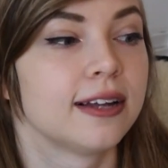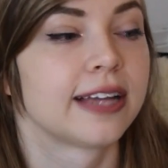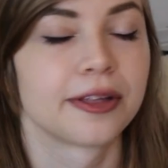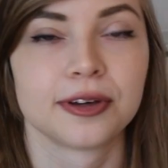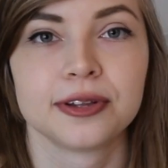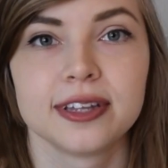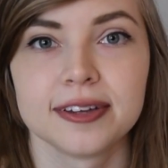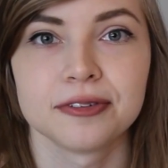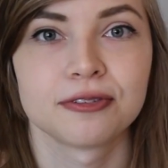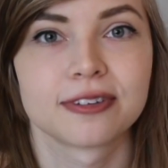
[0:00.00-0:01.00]
Now they'll
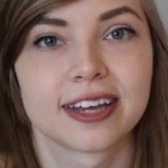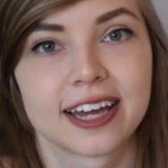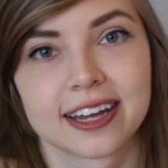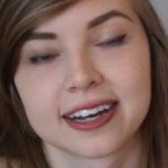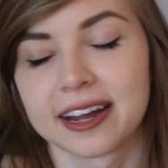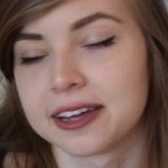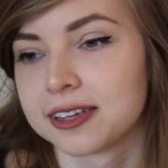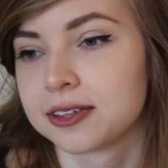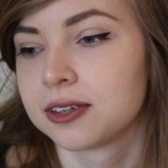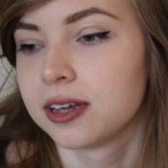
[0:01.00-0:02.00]
leave and I
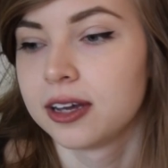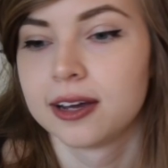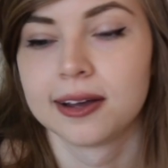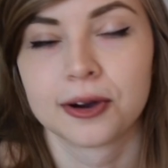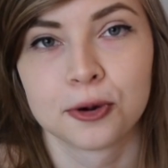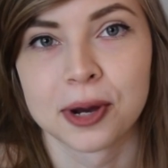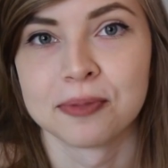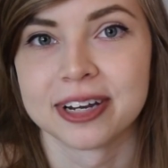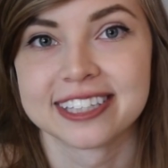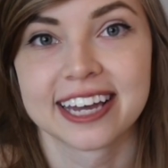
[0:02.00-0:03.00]
can go
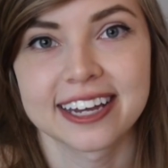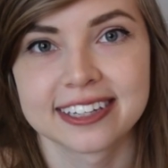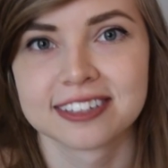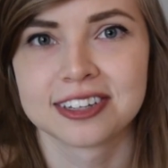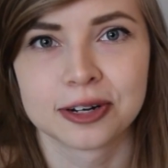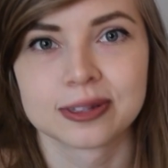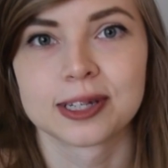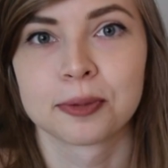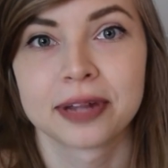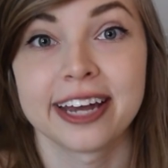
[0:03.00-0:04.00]
about my day and, you know,
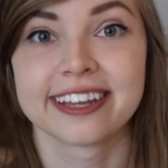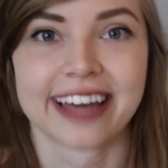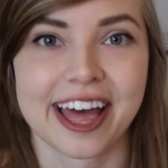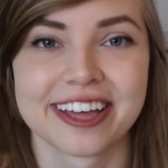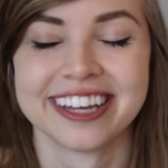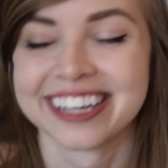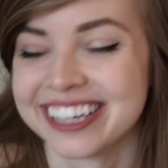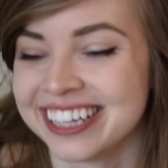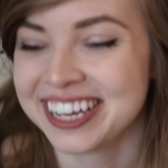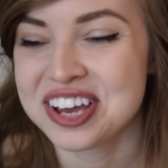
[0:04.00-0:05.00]
start planning
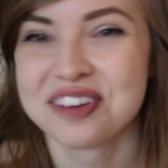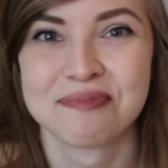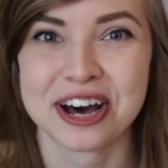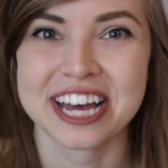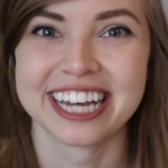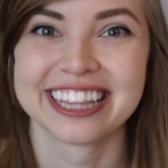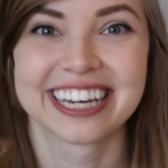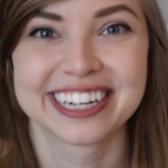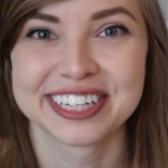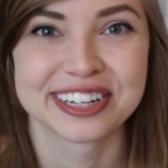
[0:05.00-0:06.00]
that. But
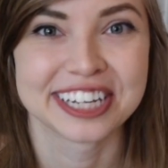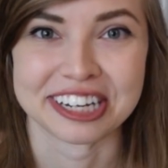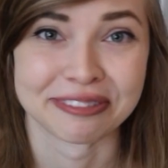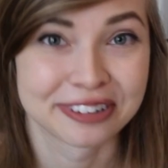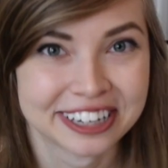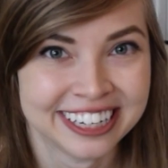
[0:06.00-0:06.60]
they didn't leave.